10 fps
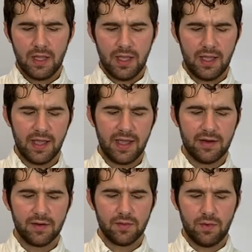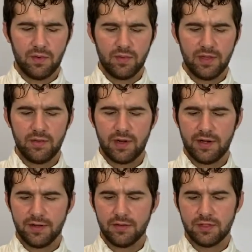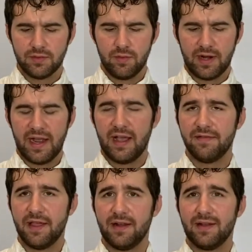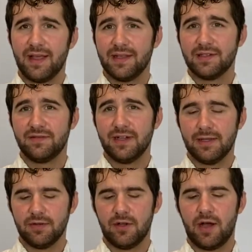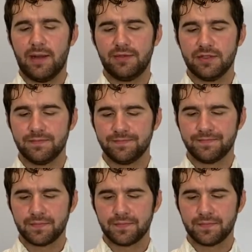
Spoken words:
And what we really want to do is we want to have that as an available option.